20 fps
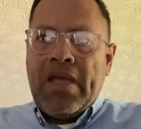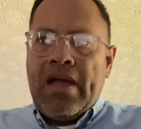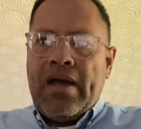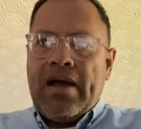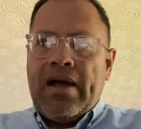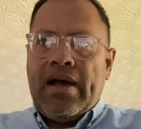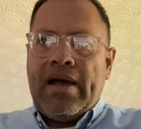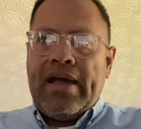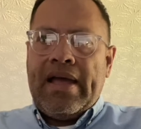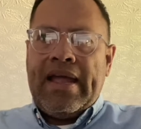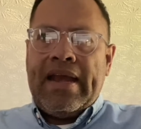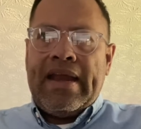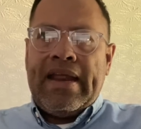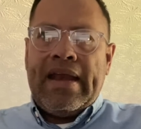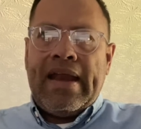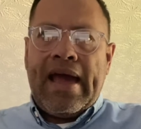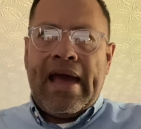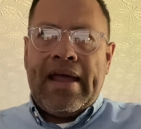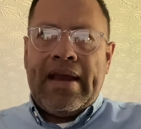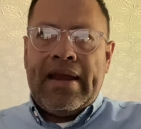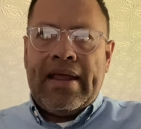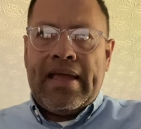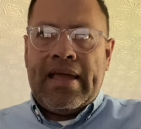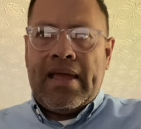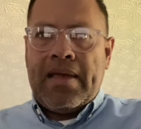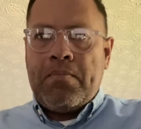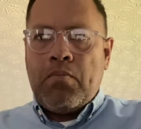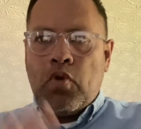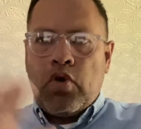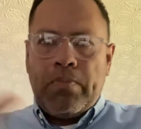Uh, and then on
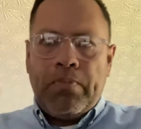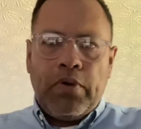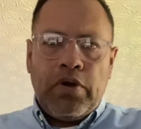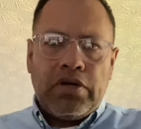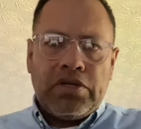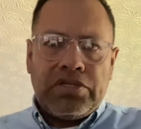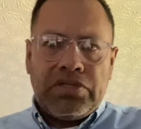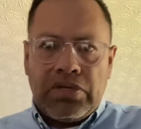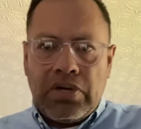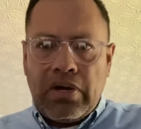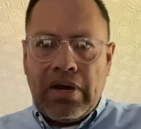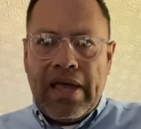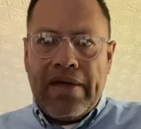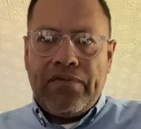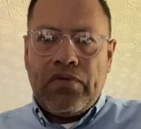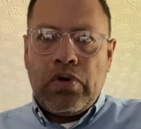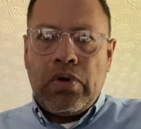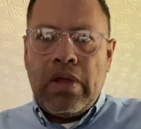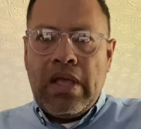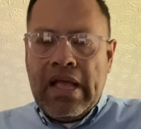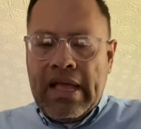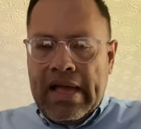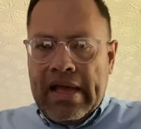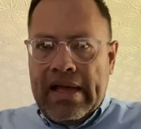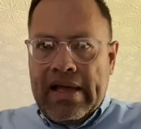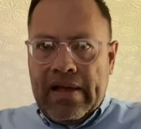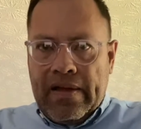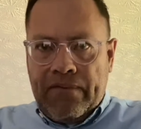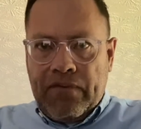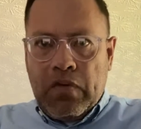a more personal level,
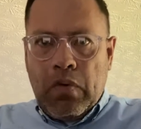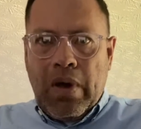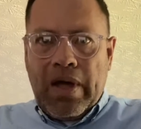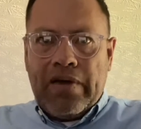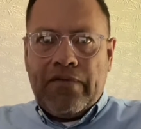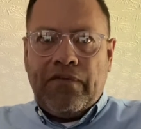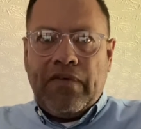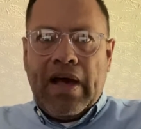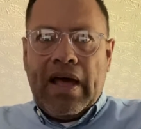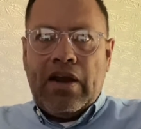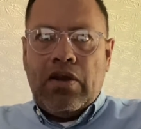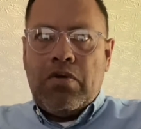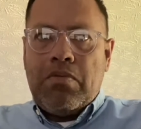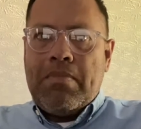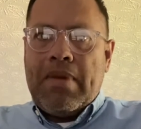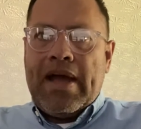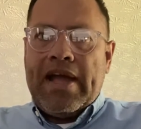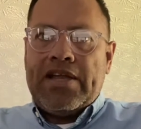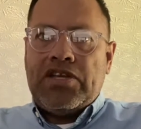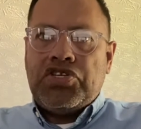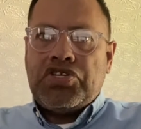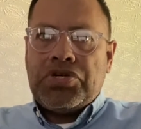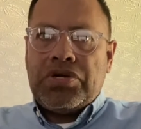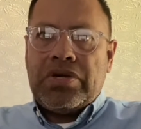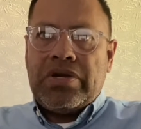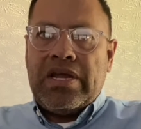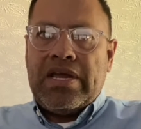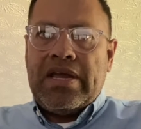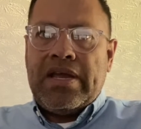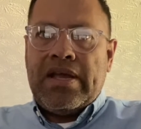uh, if you want to follow my
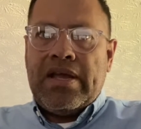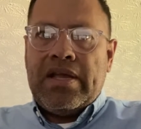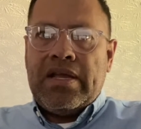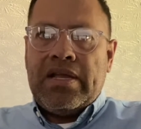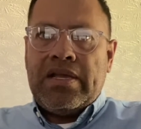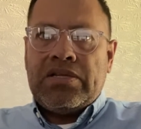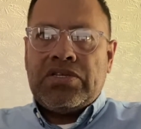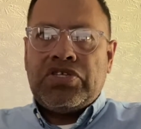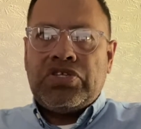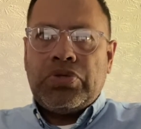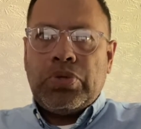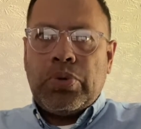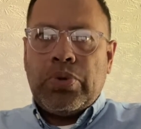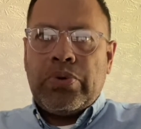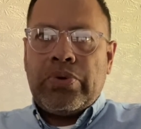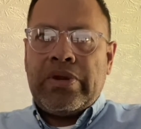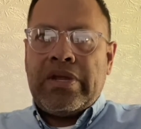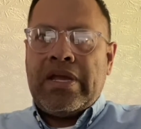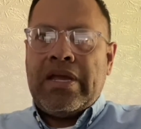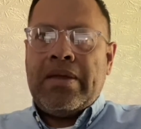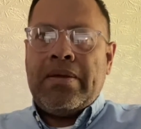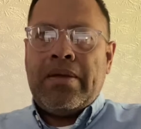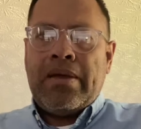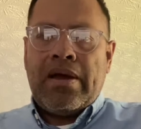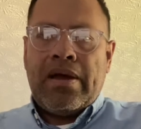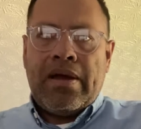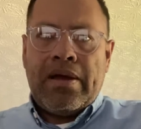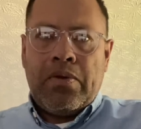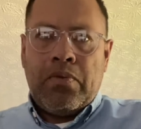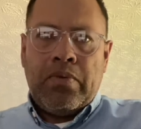journey and story
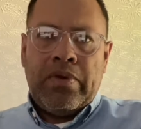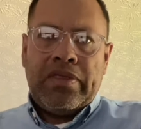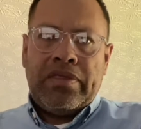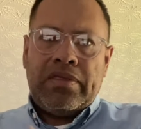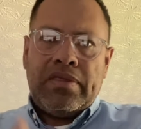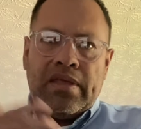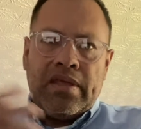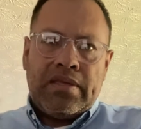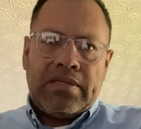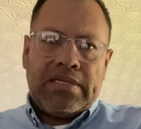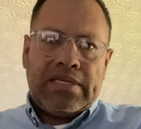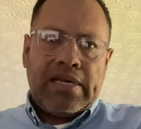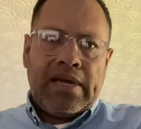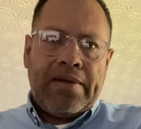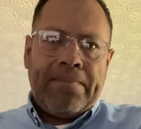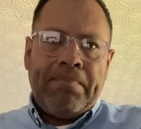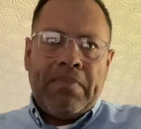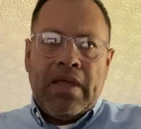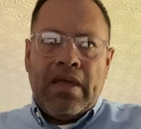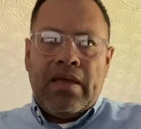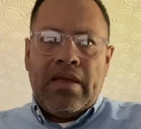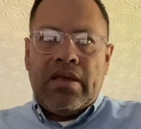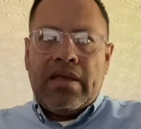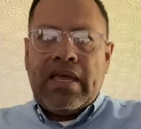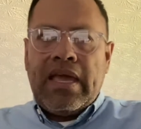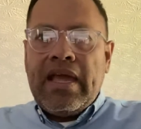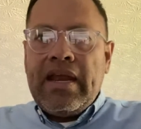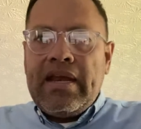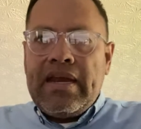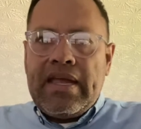uh, with this uh,
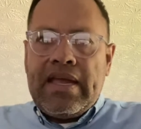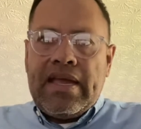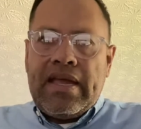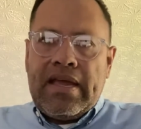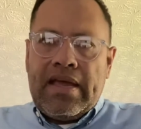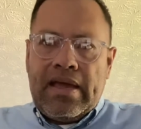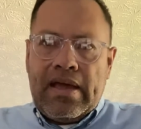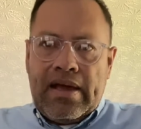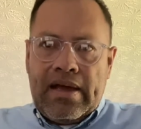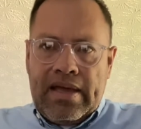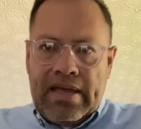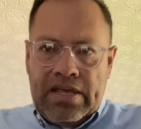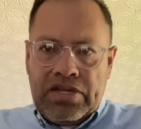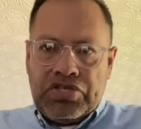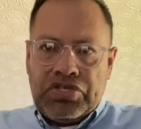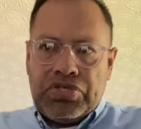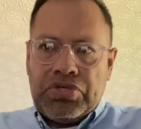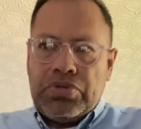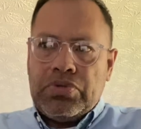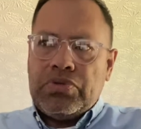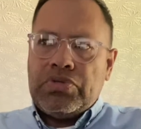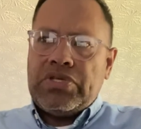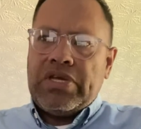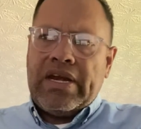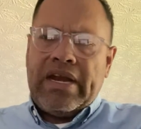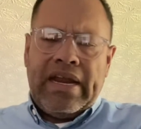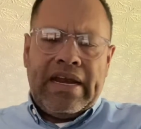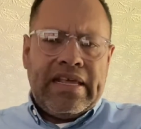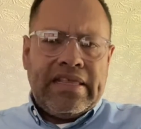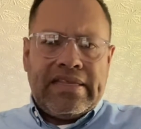kidney uh, issues
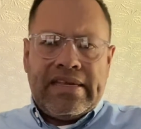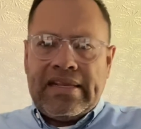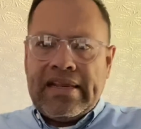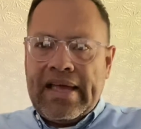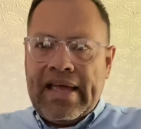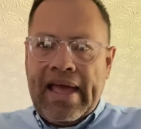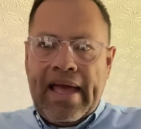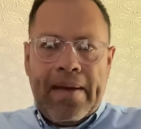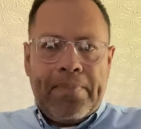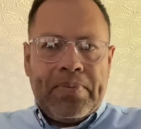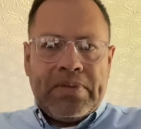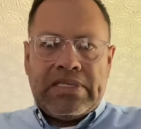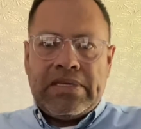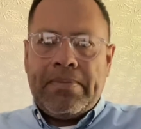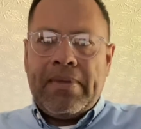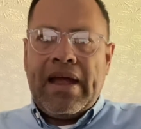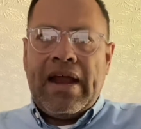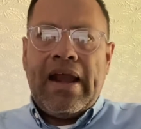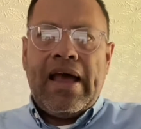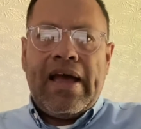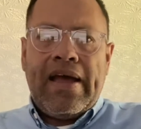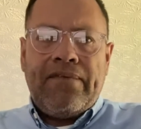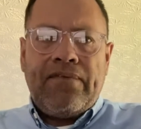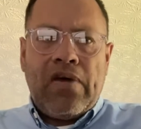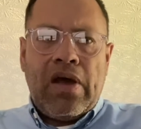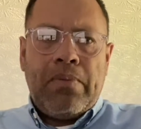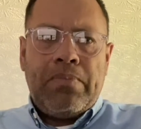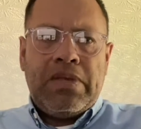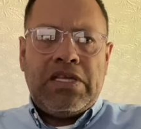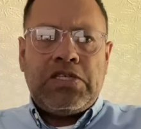and anything that happens in my life,
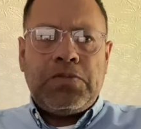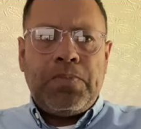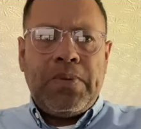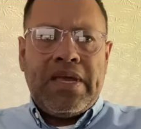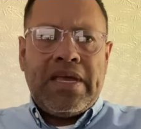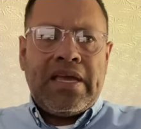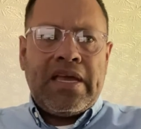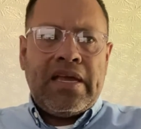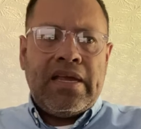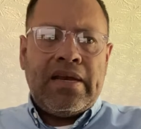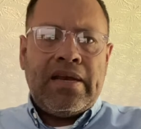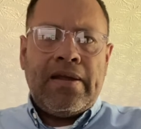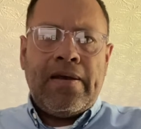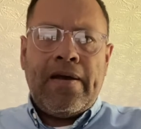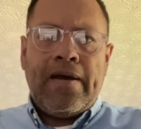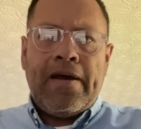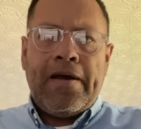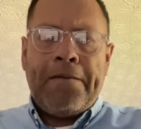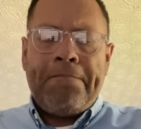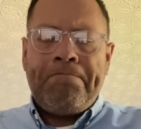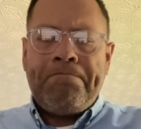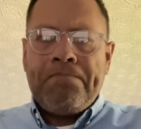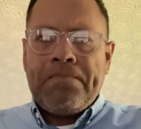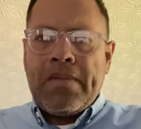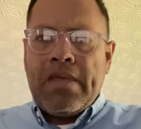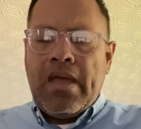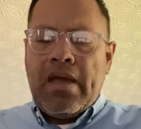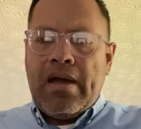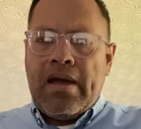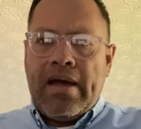I'll be speaking um,
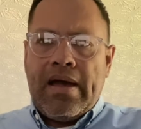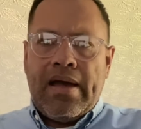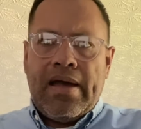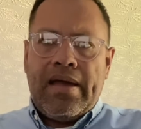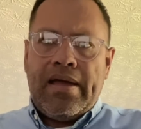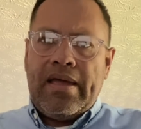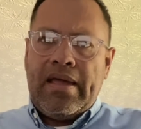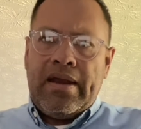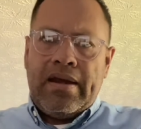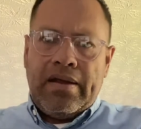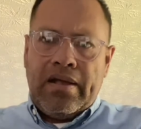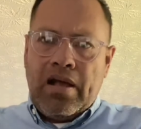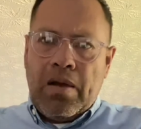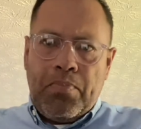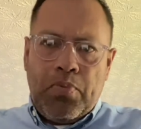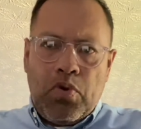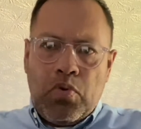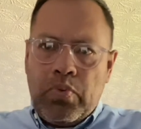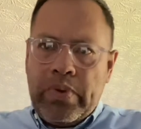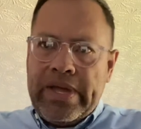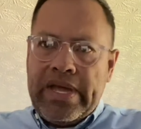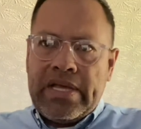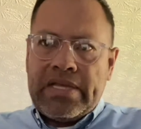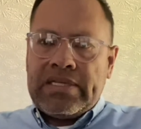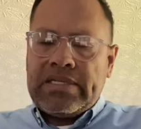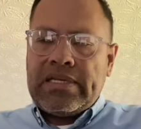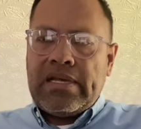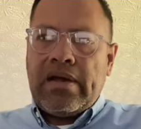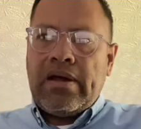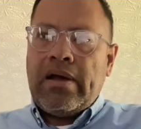in a couple
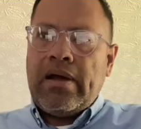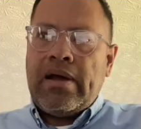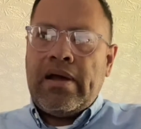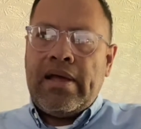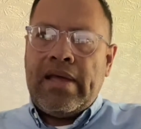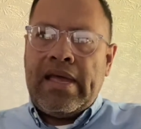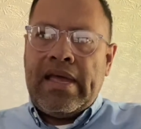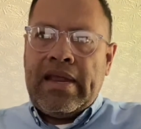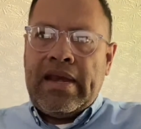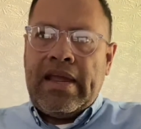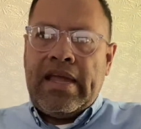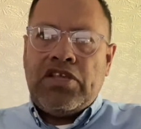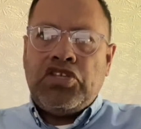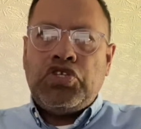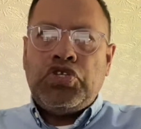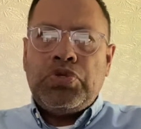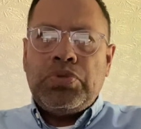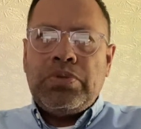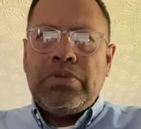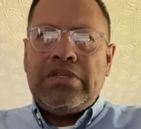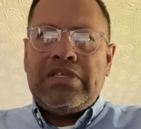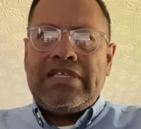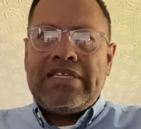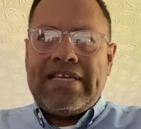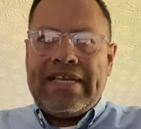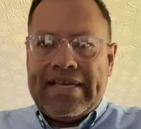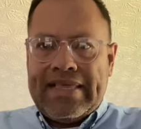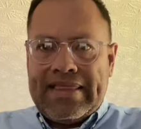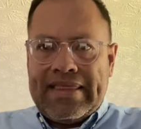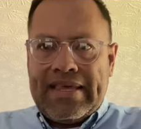weeks in a
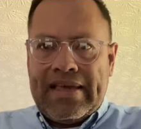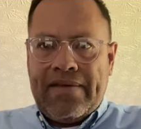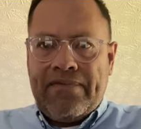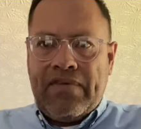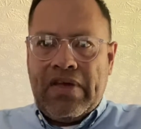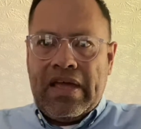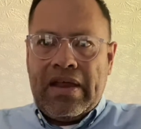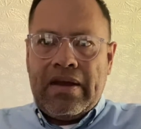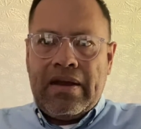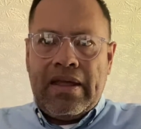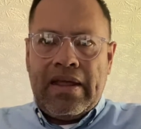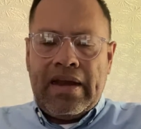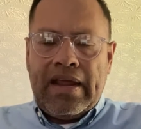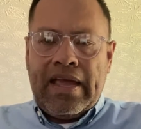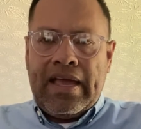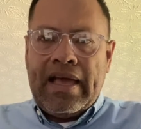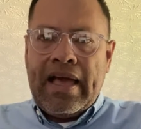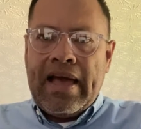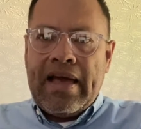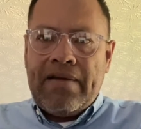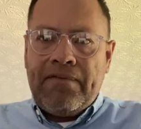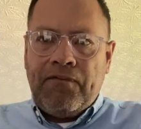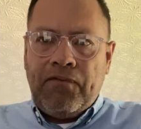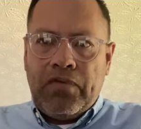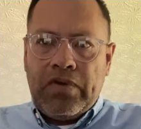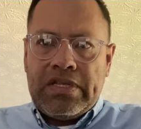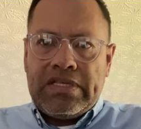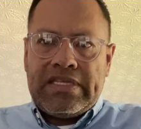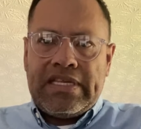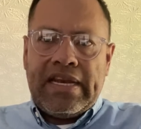Juneteenth event, in a
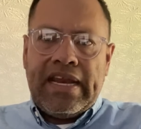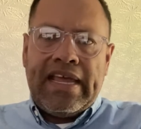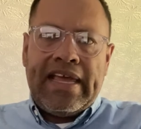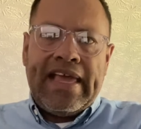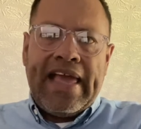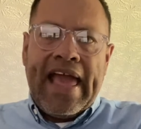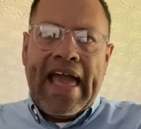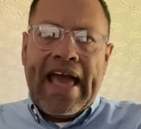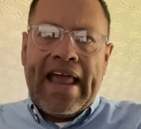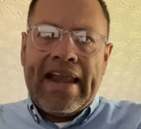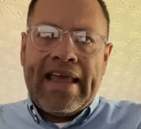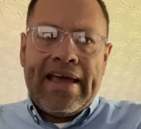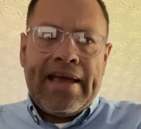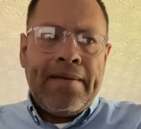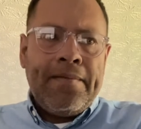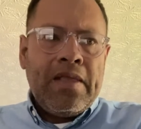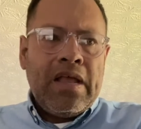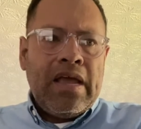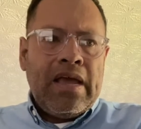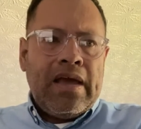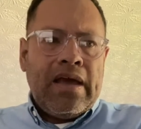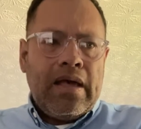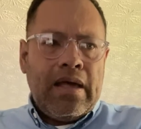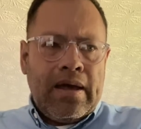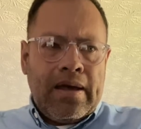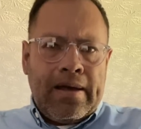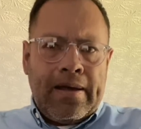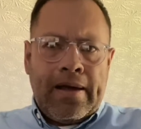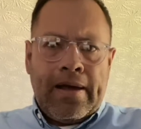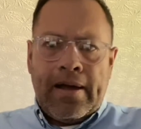conference, in a gala.
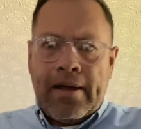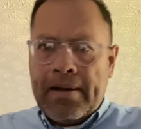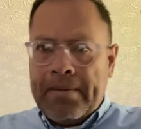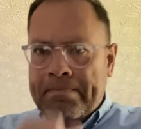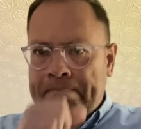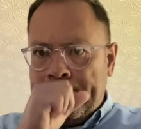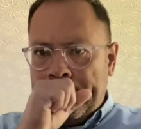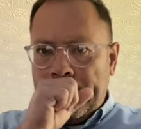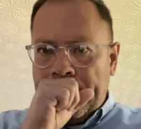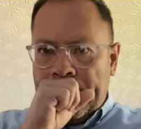Um,